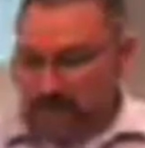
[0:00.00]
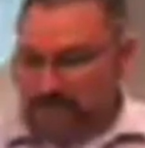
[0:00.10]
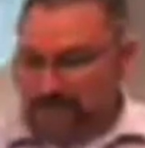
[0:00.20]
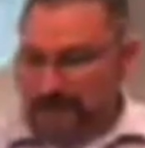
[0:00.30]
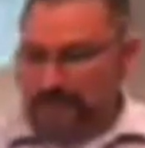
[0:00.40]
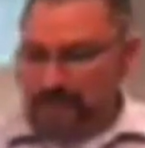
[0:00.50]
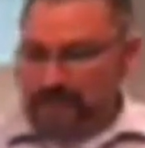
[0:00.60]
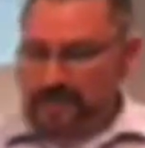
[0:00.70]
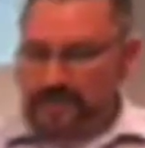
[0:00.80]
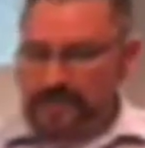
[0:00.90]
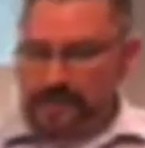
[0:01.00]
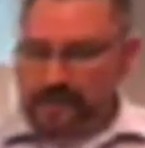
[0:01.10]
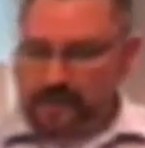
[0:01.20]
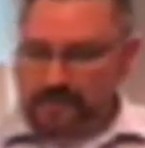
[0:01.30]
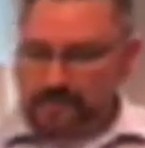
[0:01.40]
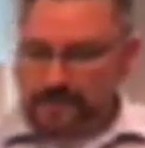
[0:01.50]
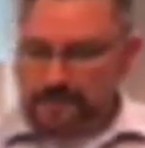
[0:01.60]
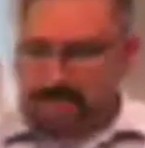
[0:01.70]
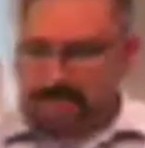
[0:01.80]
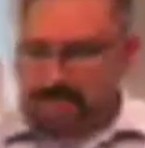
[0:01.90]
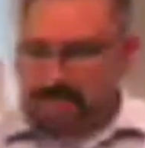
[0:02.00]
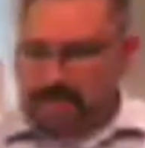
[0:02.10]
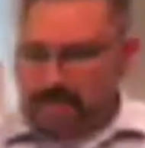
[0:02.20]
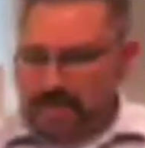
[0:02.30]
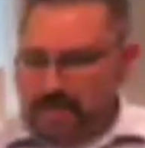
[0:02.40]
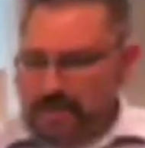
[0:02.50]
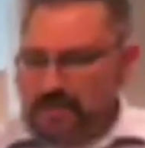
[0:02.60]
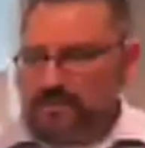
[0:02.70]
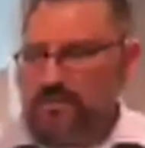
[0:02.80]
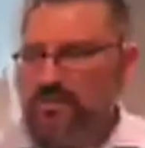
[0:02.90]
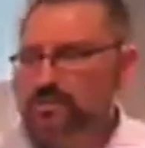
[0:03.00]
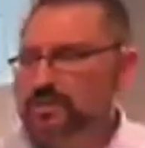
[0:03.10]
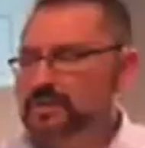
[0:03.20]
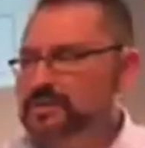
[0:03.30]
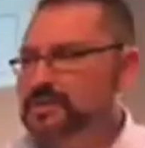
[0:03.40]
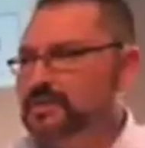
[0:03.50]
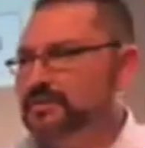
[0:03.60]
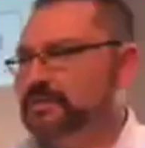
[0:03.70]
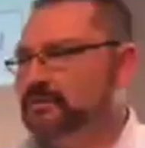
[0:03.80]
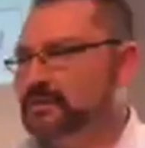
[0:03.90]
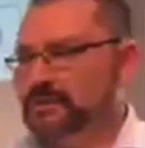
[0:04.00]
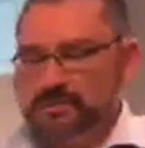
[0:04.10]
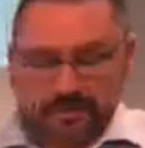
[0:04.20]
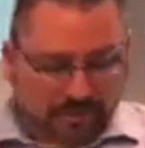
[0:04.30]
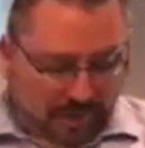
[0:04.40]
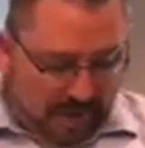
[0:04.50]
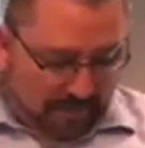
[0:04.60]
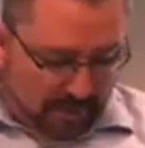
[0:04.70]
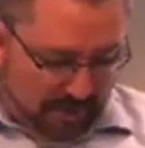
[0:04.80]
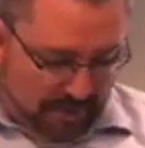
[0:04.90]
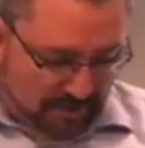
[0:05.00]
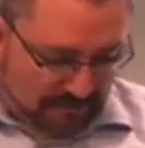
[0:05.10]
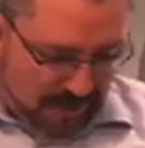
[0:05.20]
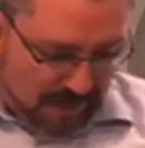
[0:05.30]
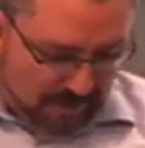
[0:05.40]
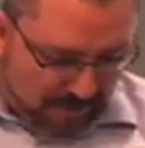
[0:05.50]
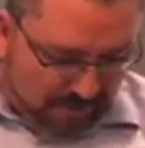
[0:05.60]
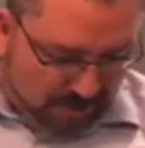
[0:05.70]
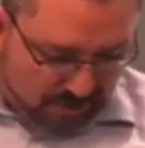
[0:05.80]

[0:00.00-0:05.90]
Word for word: and if I perish, I perish. So, you know, she is a real strong person of faith who